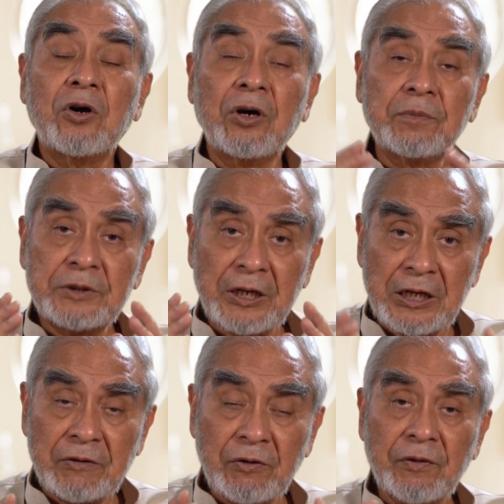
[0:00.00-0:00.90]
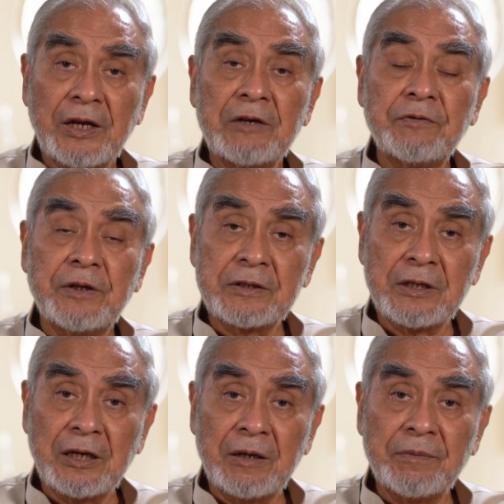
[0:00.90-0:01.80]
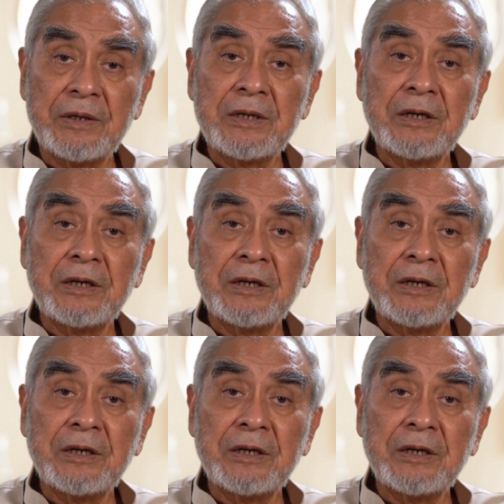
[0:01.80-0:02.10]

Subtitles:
objective of life in Islam